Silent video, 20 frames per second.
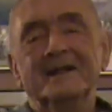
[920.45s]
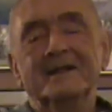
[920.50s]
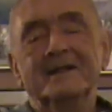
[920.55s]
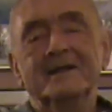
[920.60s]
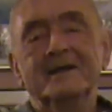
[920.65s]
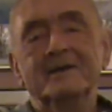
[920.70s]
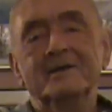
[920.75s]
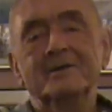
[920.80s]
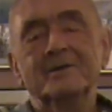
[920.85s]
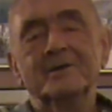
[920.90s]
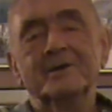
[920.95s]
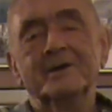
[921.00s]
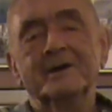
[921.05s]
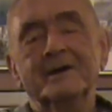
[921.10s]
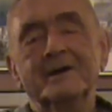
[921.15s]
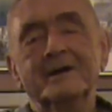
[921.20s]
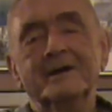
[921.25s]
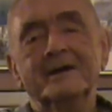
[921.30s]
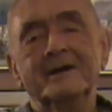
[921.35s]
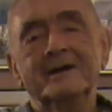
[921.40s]
they were
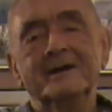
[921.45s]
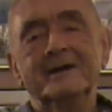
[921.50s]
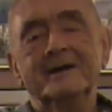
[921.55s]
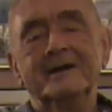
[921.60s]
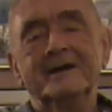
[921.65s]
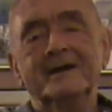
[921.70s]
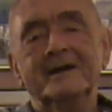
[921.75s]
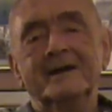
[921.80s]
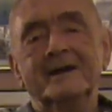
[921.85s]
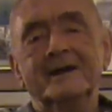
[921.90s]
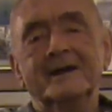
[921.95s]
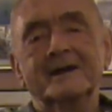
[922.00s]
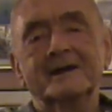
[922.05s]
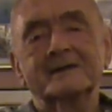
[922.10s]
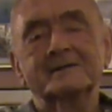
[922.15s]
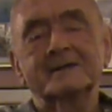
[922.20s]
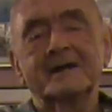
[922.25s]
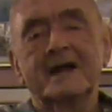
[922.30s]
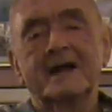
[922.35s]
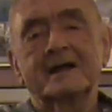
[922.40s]

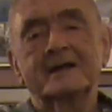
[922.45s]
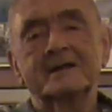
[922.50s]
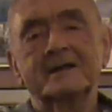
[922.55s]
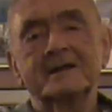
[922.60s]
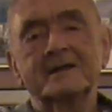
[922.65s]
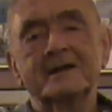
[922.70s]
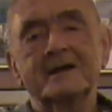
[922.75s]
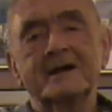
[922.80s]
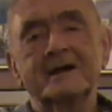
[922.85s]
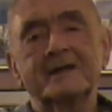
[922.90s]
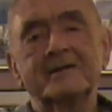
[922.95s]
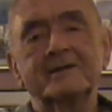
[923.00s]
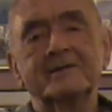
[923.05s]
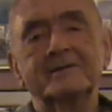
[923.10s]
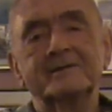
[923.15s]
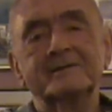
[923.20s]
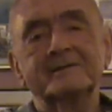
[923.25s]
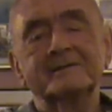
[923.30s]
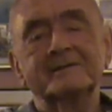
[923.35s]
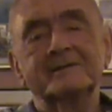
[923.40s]
exactly not
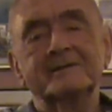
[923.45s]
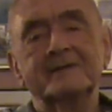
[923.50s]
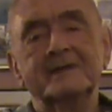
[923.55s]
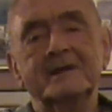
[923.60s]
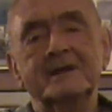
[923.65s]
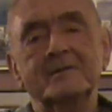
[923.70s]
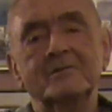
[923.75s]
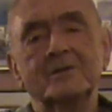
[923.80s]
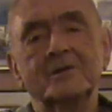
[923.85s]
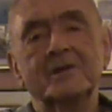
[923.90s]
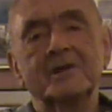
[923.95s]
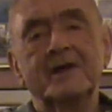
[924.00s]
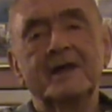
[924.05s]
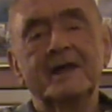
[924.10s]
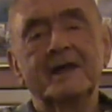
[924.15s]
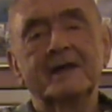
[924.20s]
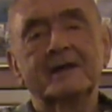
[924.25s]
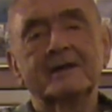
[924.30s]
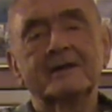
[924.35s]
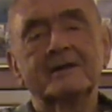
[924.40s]
able to
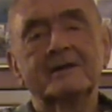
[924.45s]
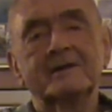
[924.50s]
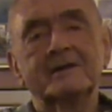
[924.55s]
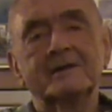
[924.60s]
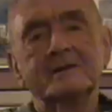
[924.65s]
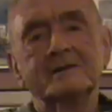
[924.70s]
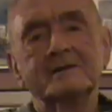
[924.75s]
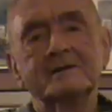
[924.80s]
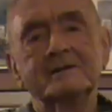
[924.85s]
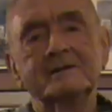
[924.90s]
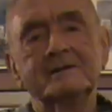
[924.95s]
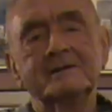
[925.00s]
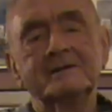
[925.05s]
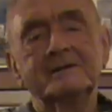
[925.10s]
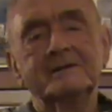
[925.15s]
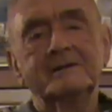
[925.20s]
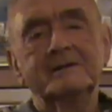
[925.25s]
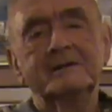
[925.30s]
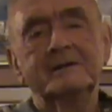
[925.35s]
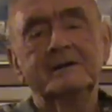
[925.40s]
handle all the
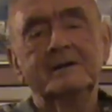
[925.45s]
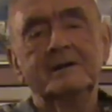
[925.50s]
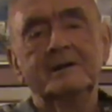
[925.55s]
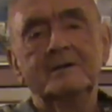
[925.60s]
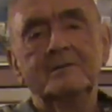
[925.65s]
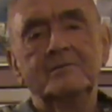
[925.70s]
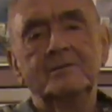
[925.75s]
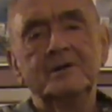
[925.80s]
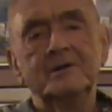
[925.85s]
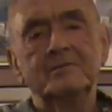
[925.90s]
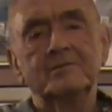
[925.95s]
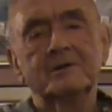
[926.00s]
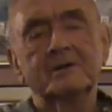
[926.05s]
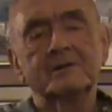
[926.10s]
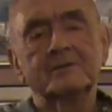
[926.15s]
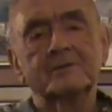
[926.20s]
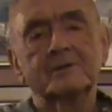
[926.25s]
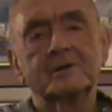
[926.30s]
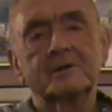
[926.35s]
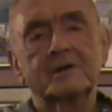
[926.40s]
people
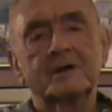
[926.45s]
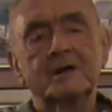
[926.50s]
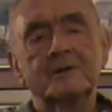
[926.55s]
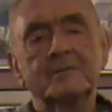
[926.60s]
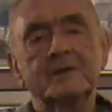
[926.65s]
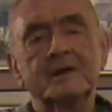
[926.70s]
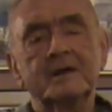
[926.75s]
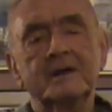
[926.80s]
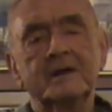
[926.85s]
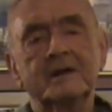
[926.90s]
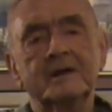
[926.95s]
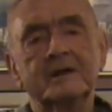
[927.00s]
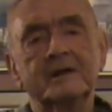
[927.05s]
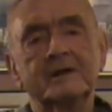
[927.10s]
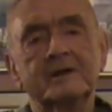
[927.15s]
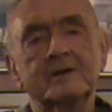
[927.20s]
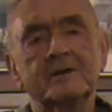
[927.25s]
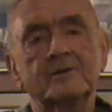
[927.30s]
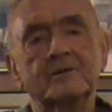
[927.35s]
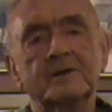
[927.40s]
that were coming in
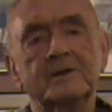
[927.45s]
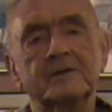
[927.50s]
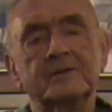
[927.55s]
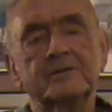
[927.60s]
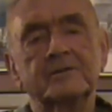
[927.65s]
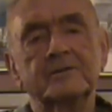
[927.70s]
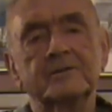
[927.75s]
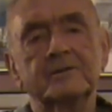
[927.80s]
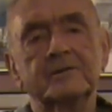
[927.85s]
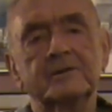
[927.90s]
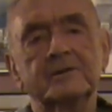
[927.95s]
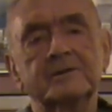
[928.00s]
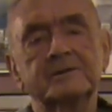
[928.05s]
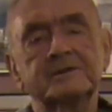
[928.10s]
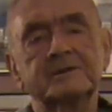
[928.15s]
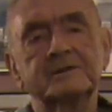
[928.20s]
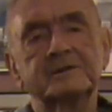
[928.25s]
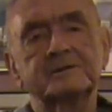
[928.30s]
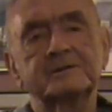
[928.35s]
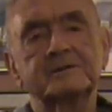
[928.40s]
and going through their
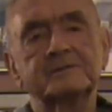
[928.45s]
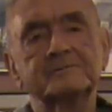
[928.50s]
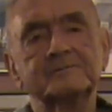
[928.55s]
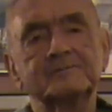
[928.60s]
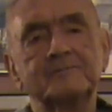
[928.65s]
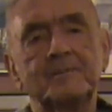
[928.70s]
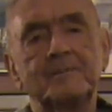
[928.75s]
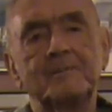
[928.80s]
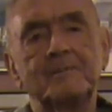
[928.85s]
system.